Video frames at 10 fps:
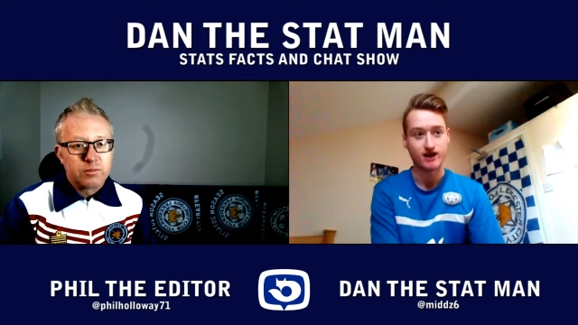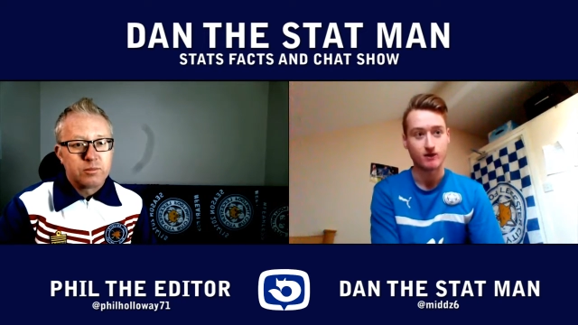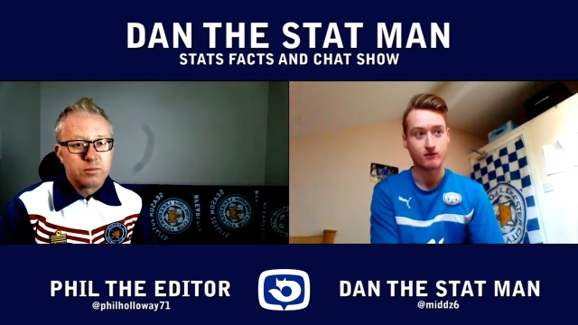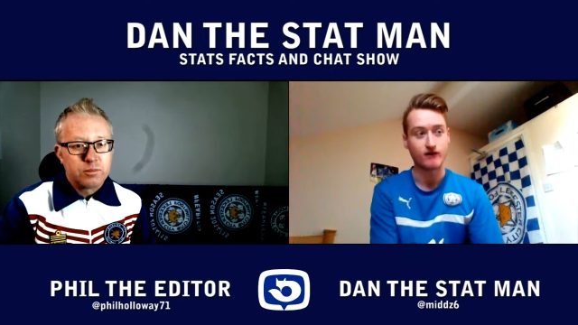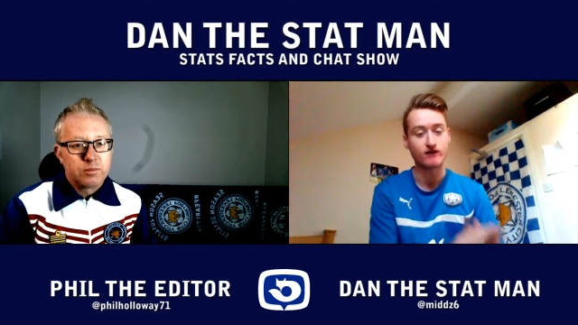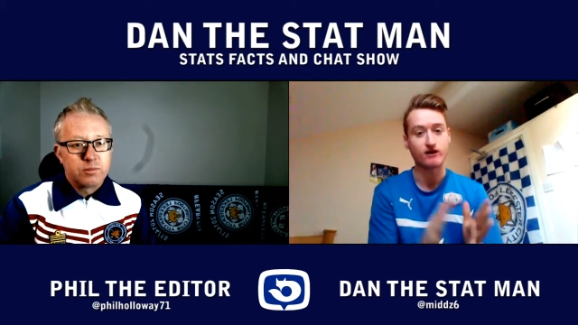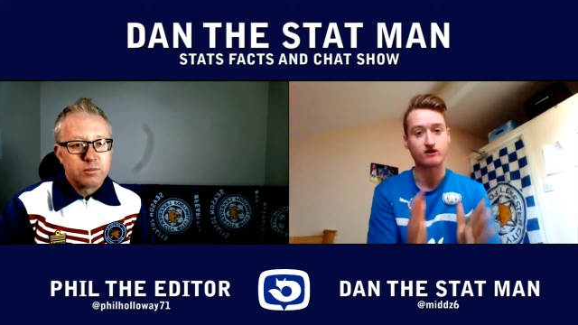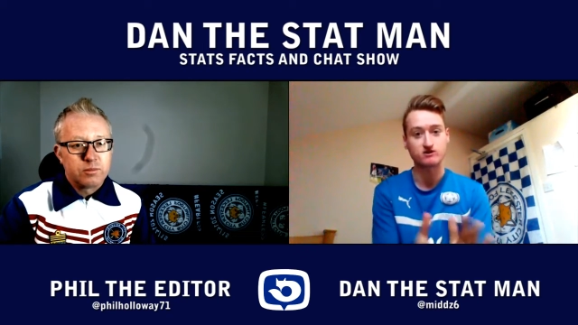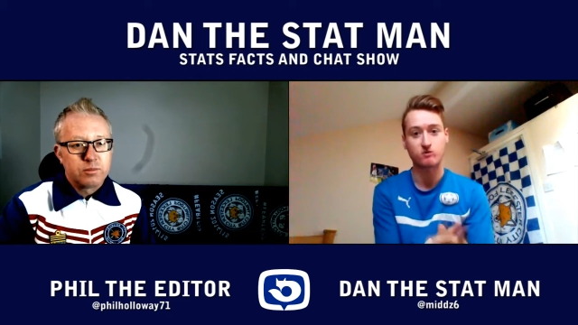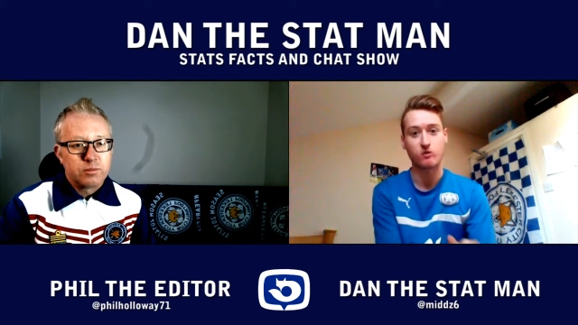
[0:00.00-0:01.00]
Speaker 1: we've only
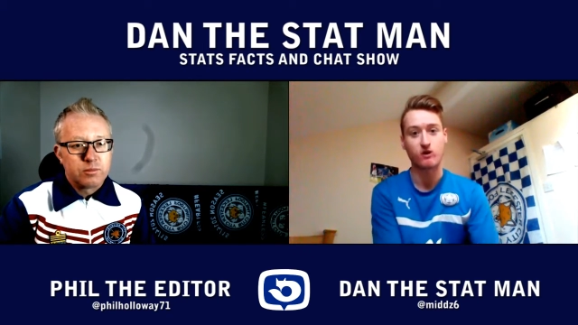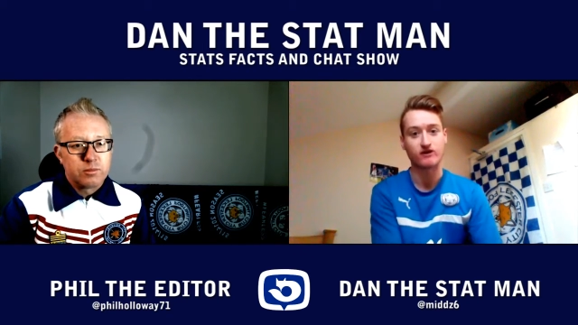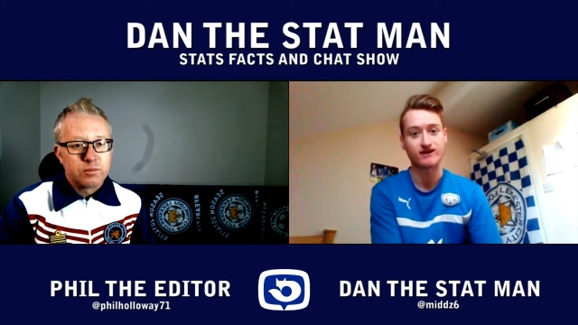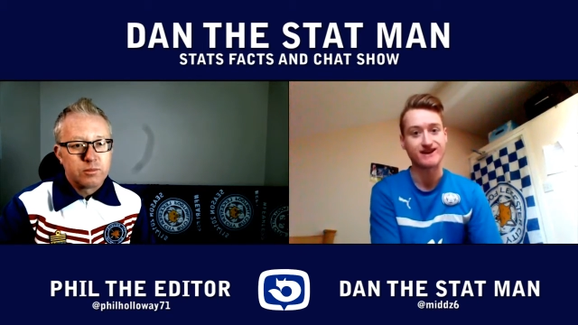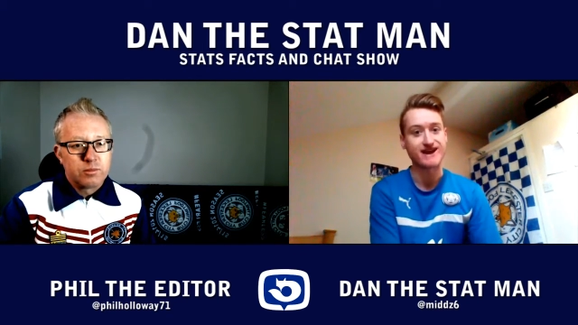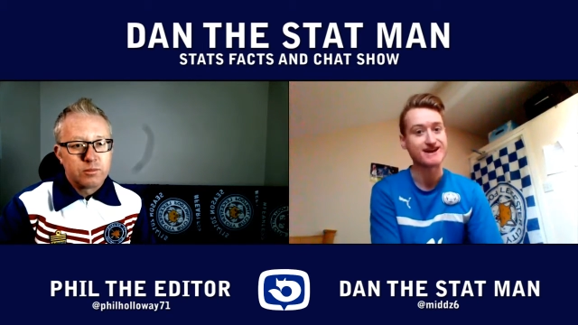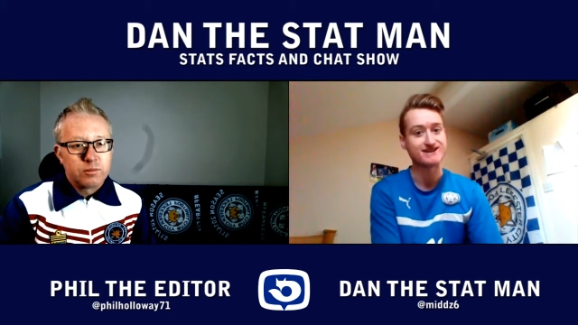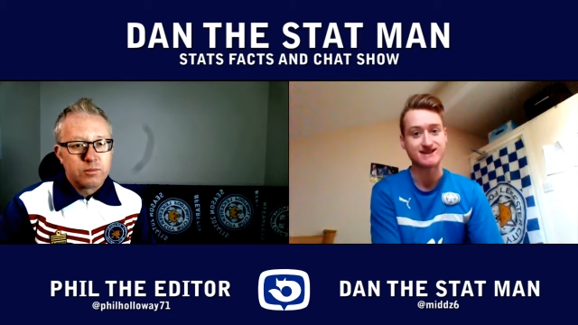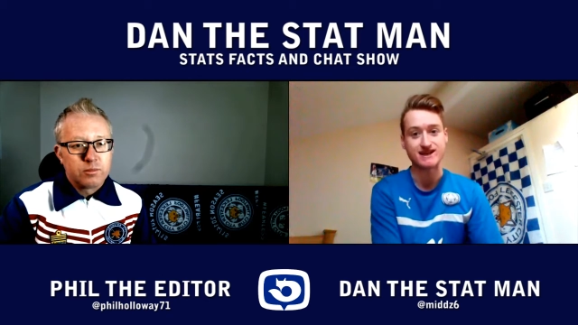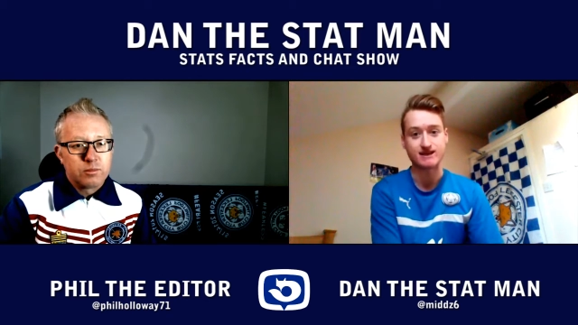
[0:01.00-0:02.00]
lost one in
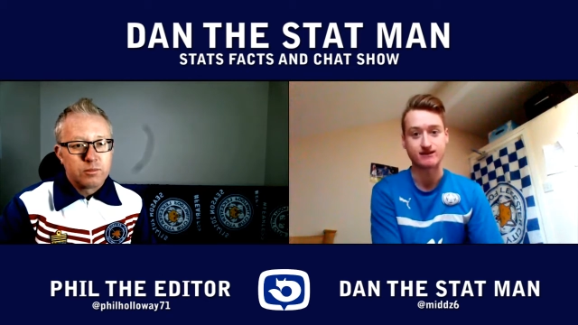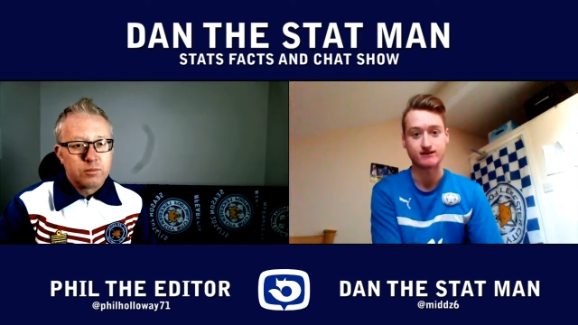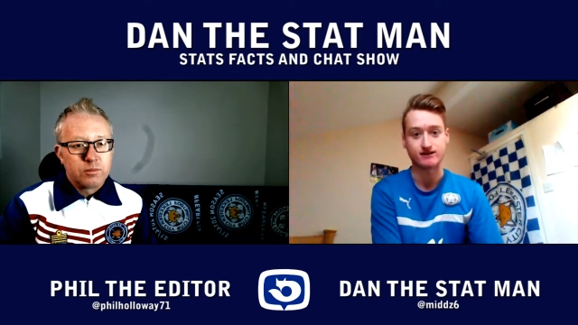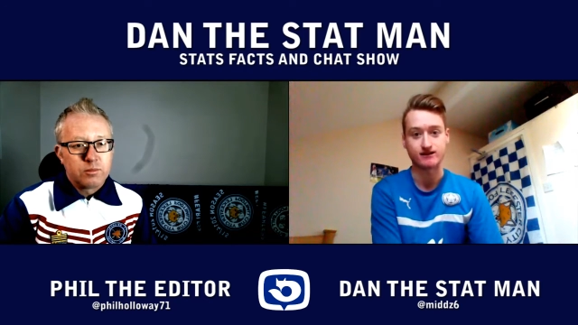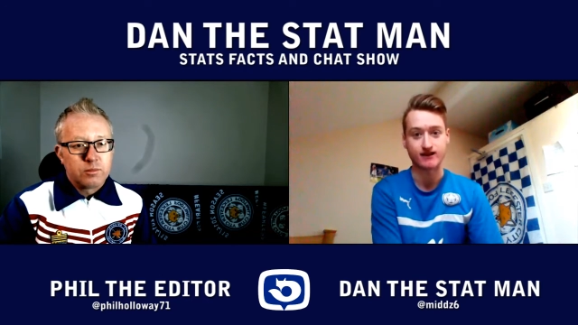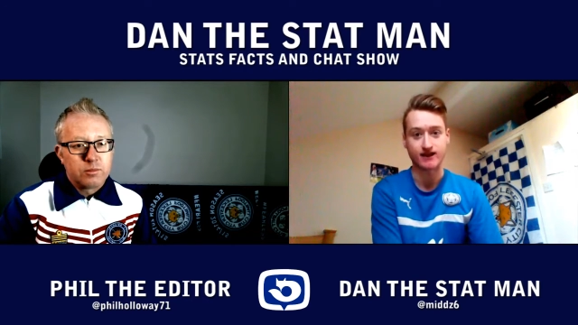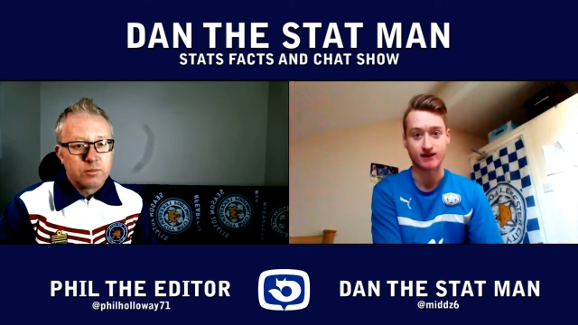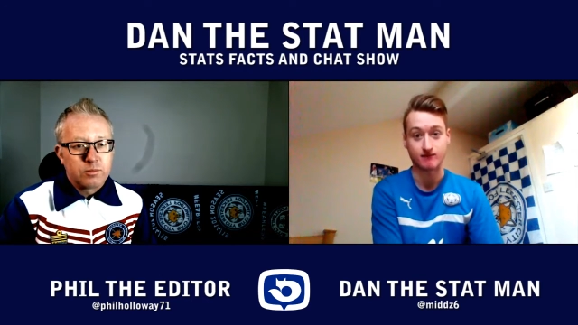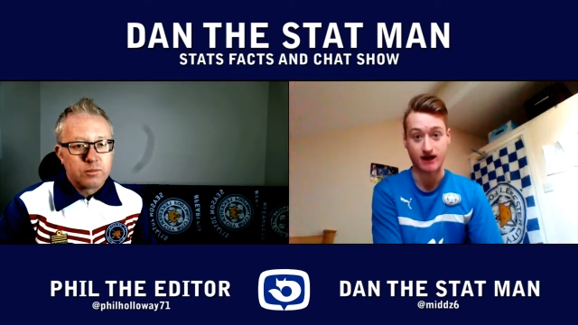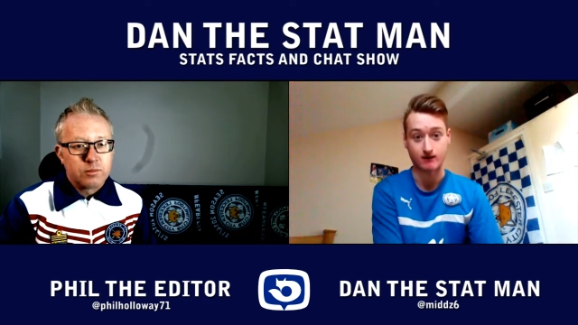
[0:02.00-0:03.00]
18 at the
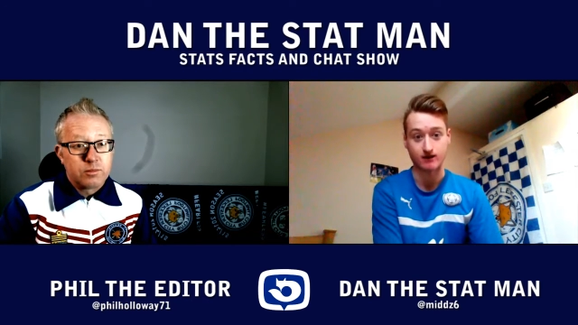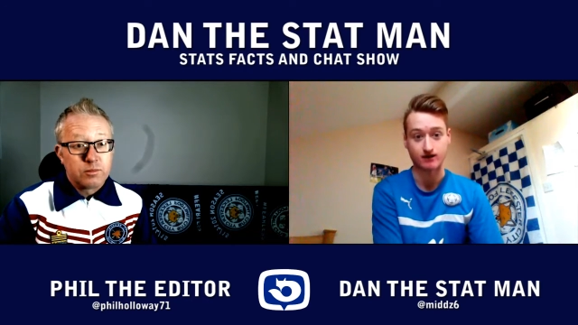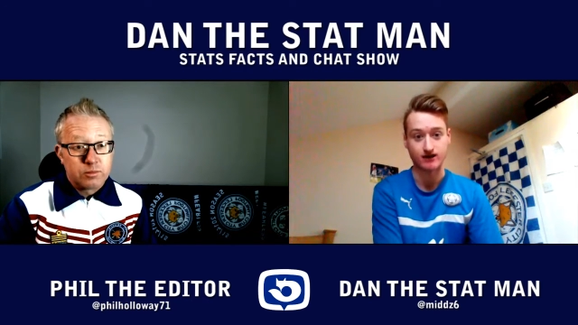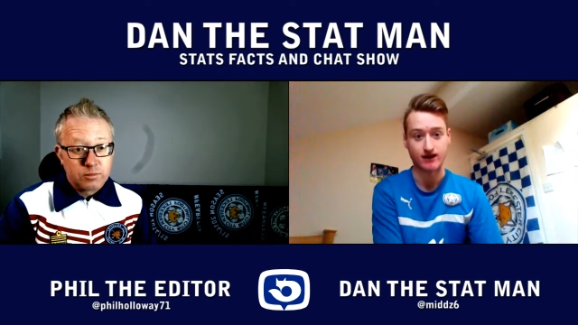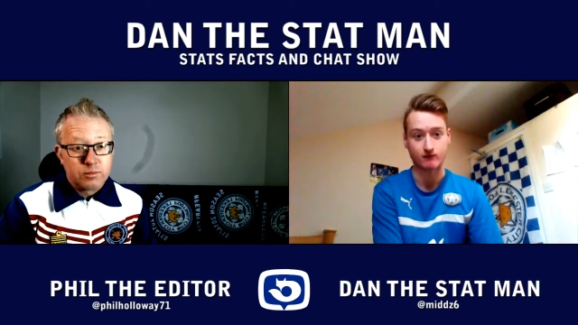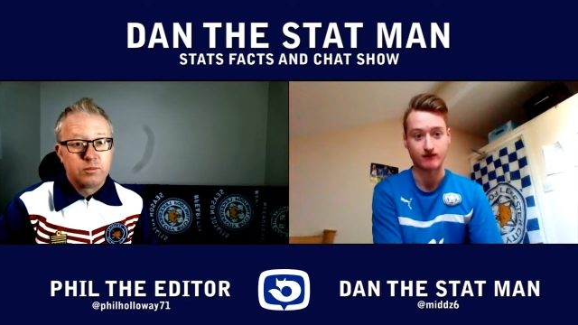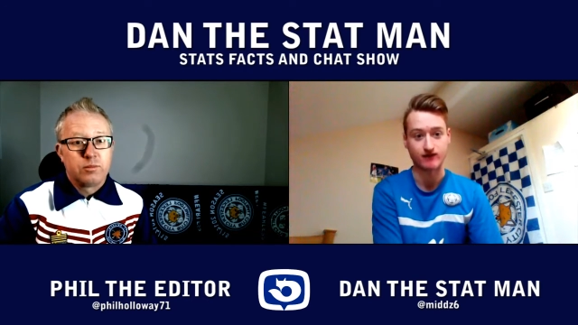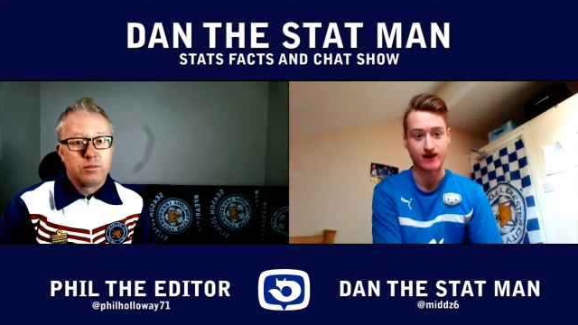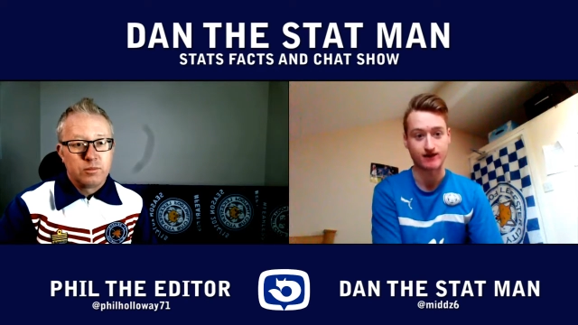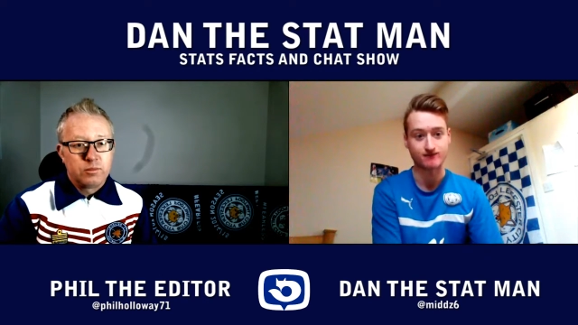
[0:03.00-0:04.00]
King Power, and we've
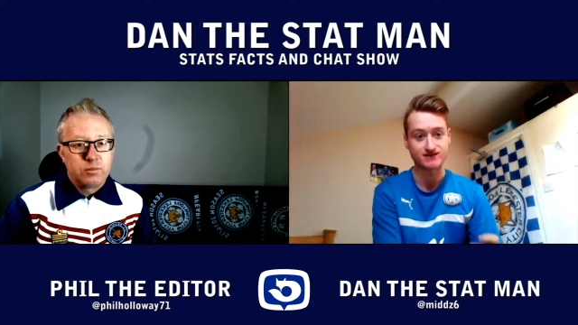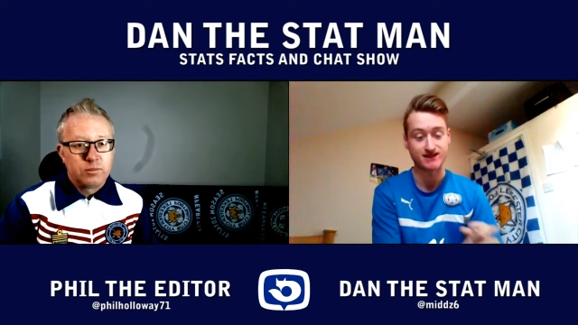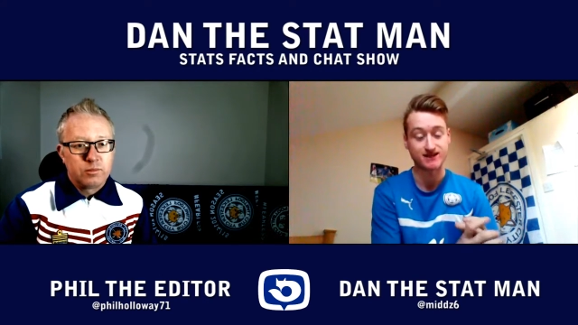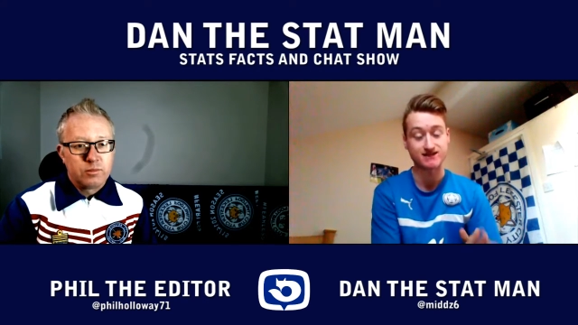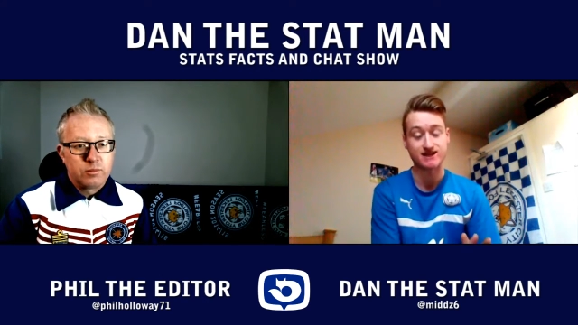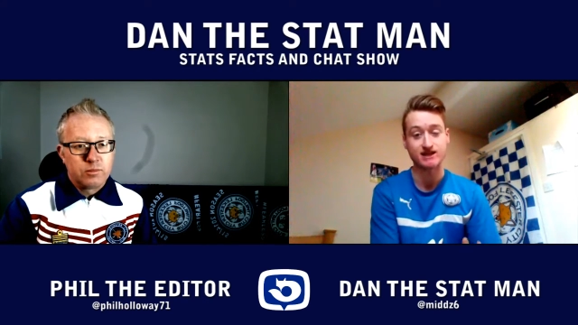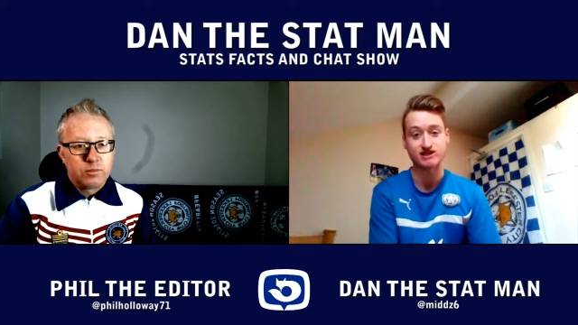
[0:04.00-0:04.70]
kept six clean